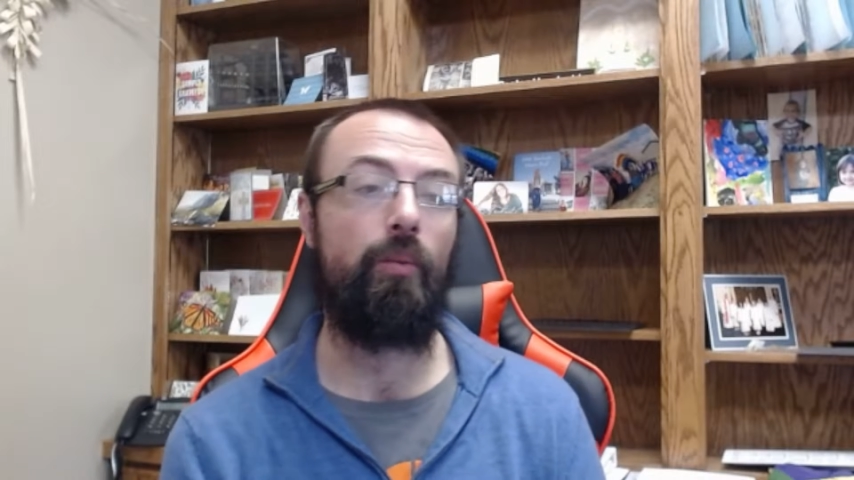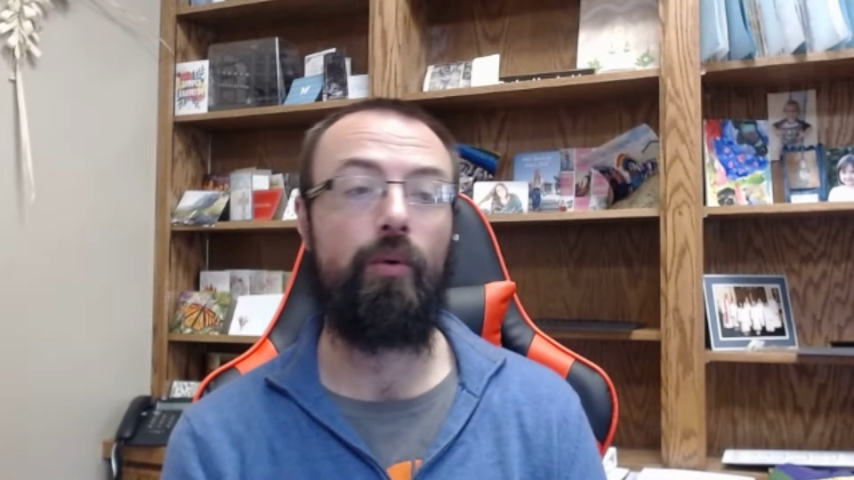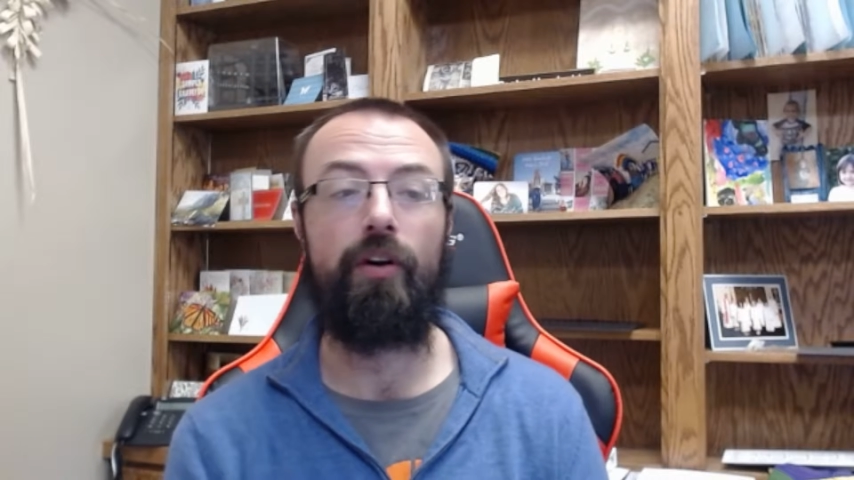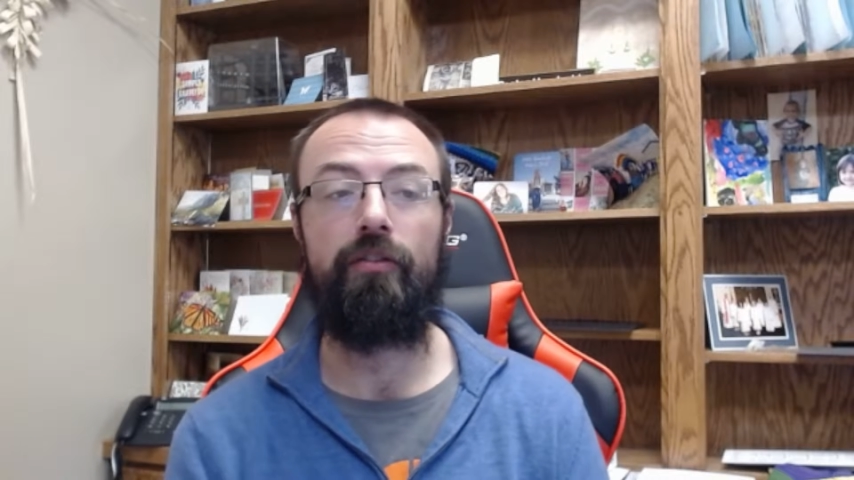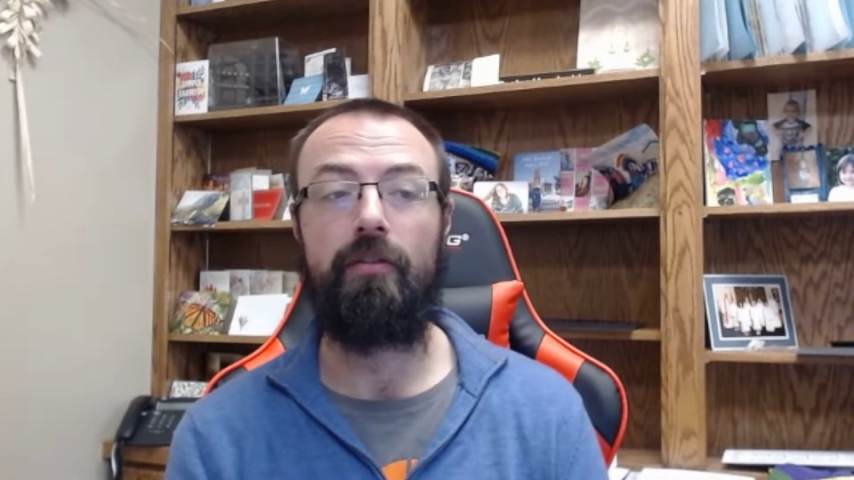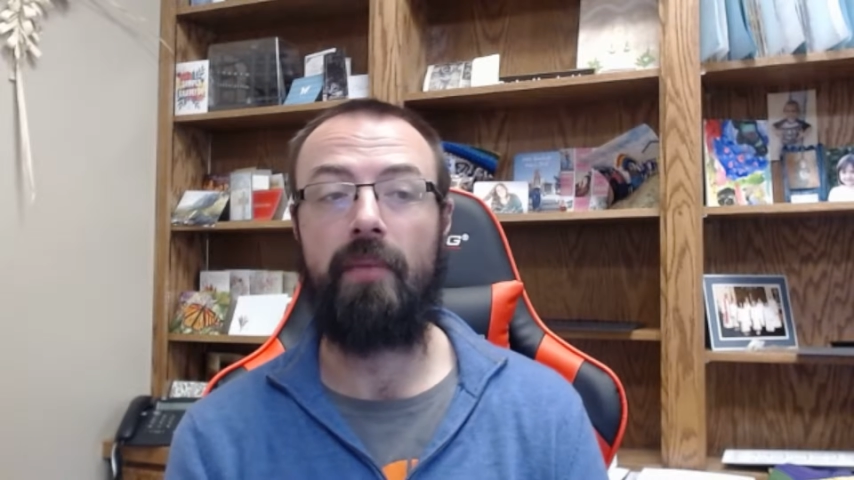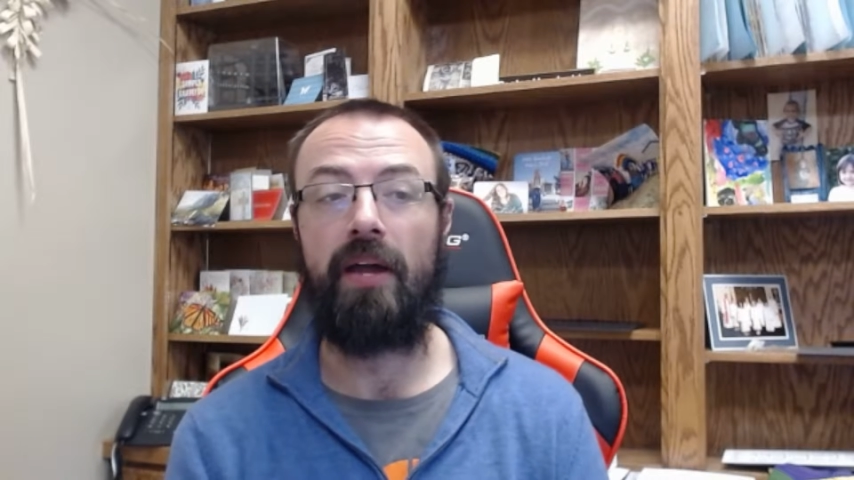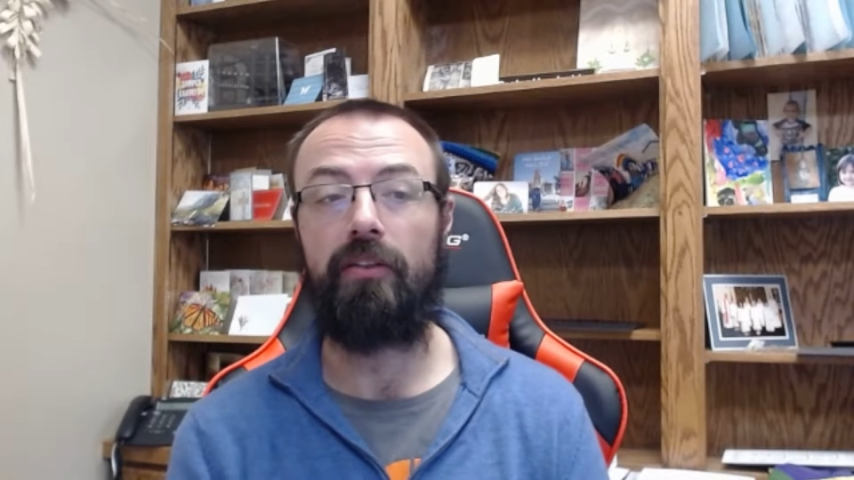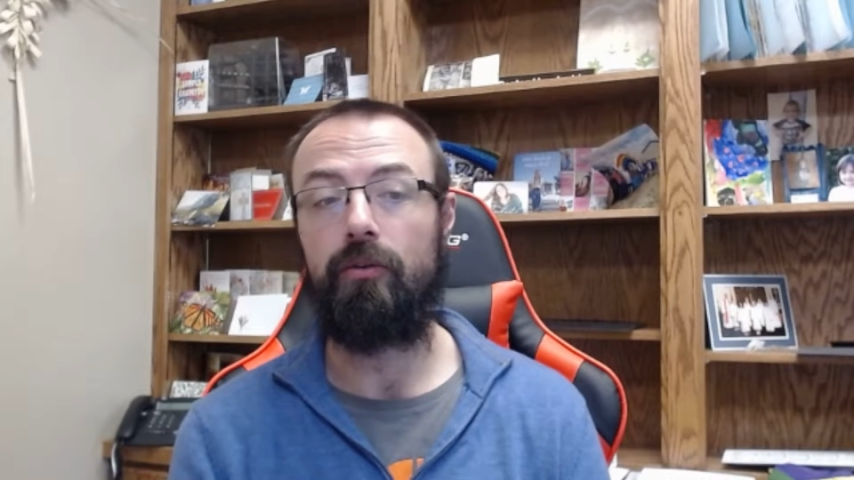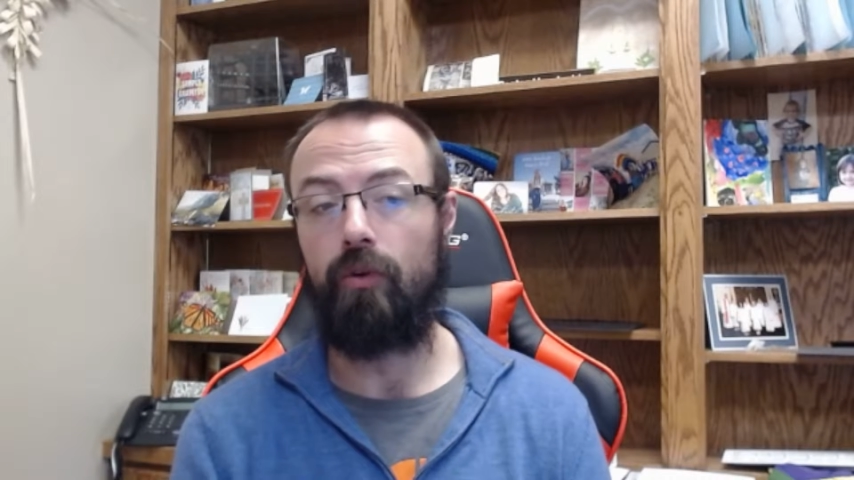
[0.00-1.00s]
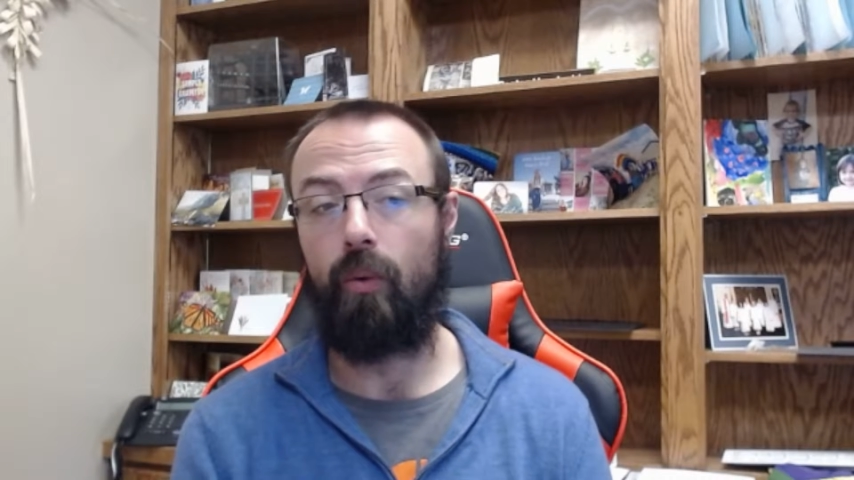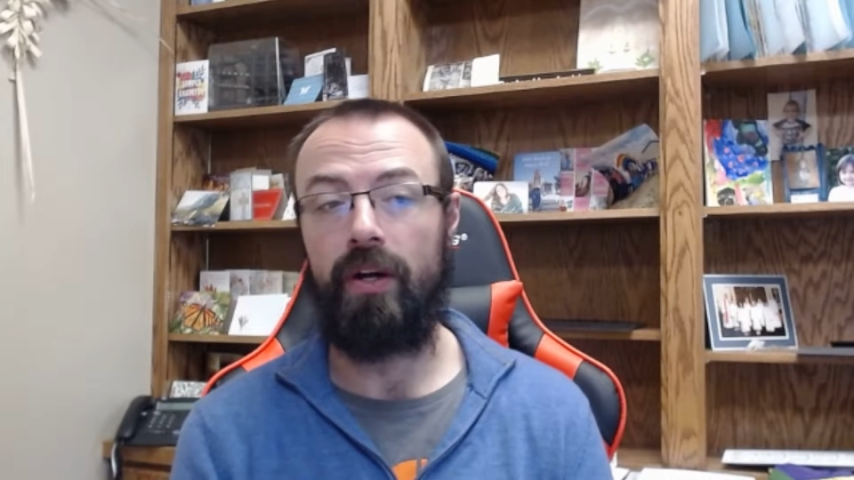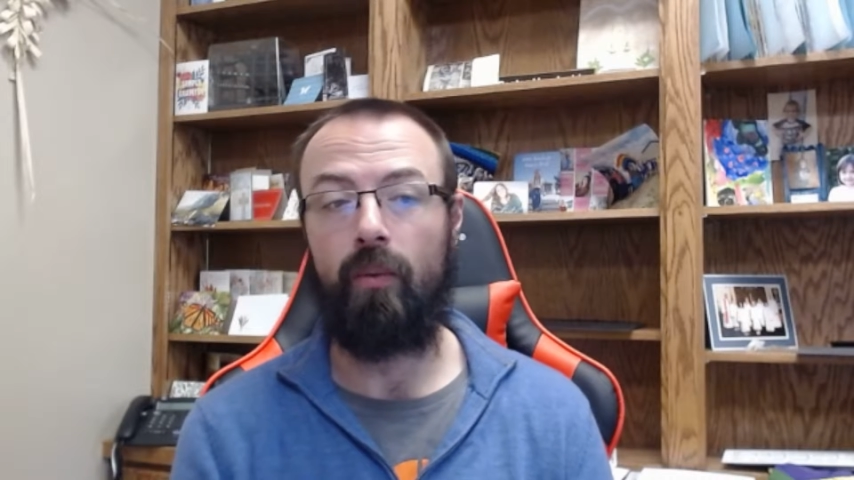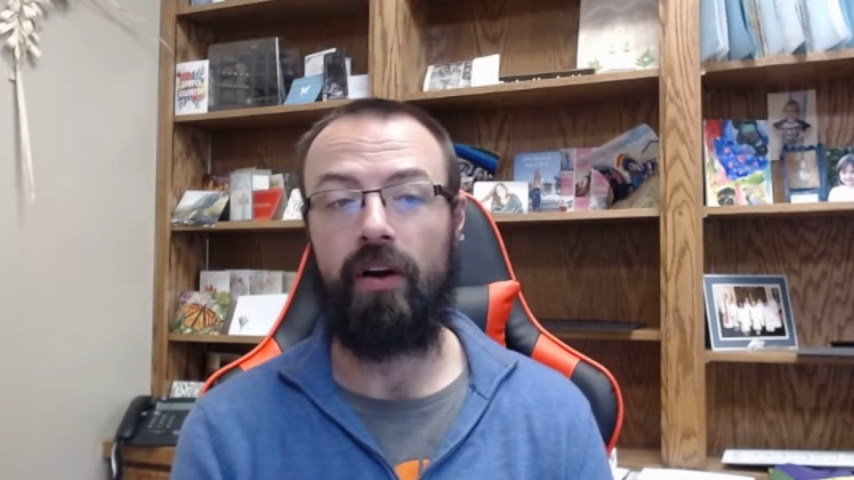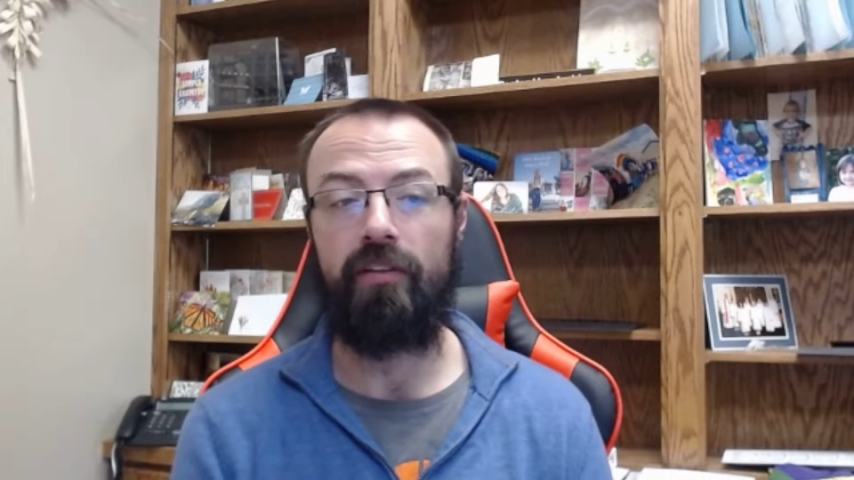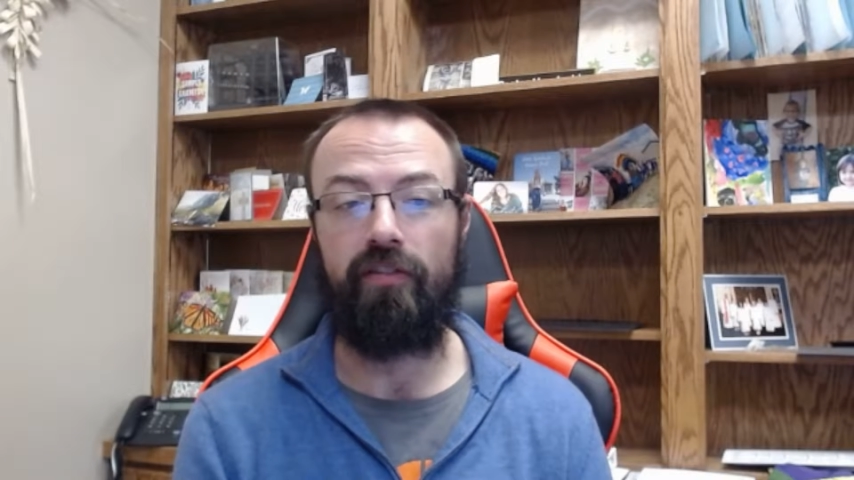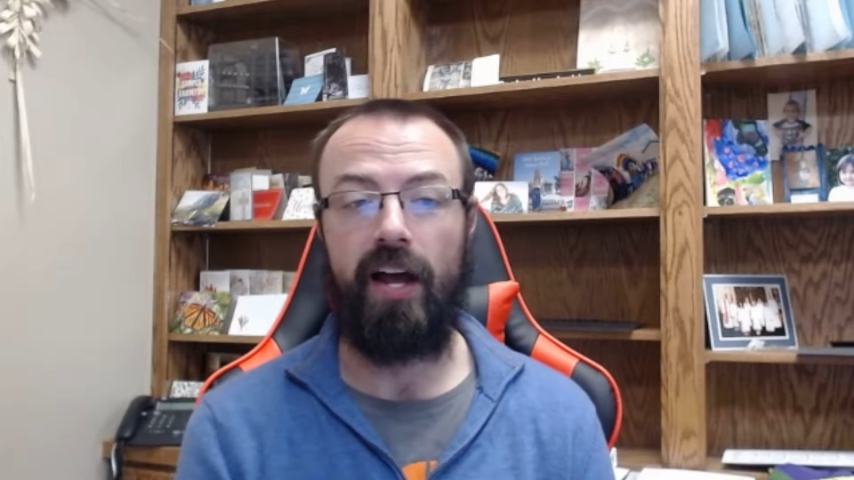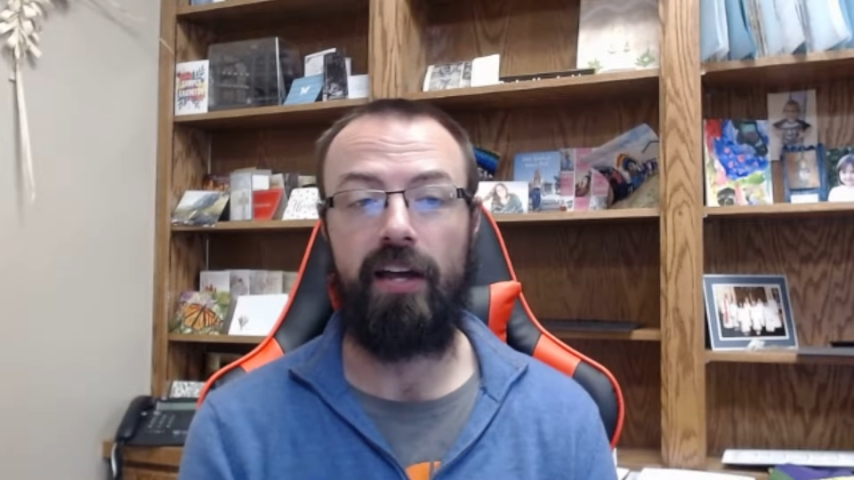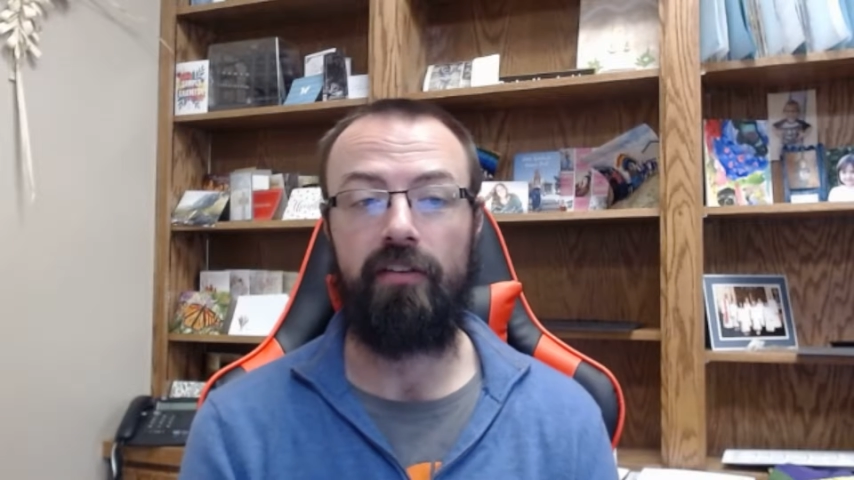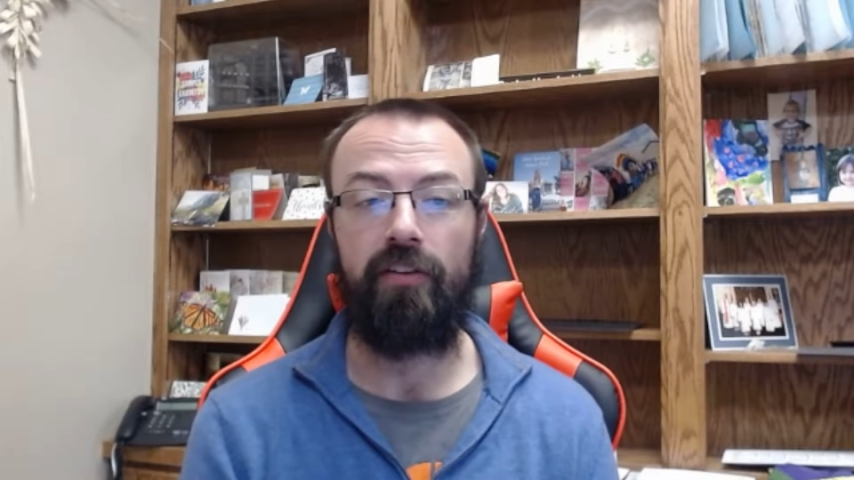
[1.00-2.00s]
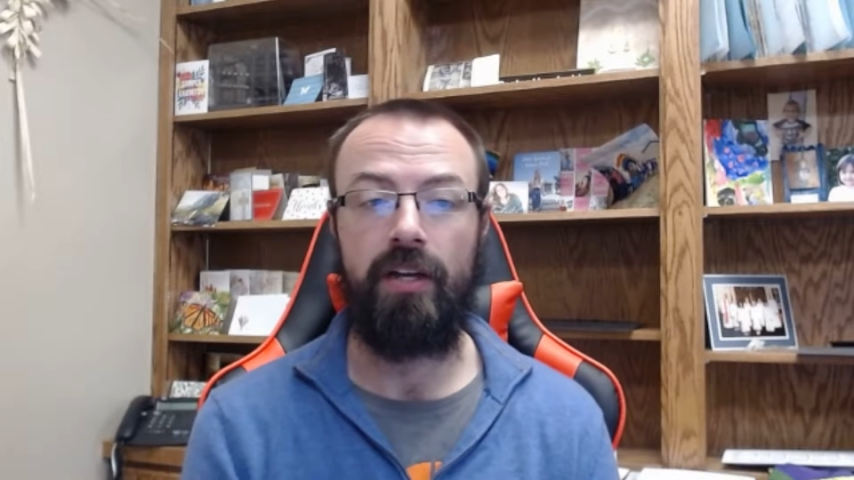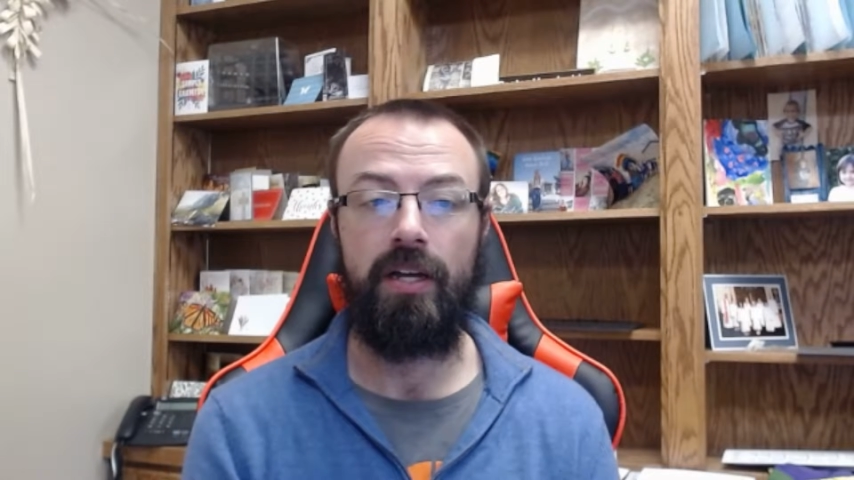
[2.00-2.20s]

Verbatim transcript: word from Matthew 21 5.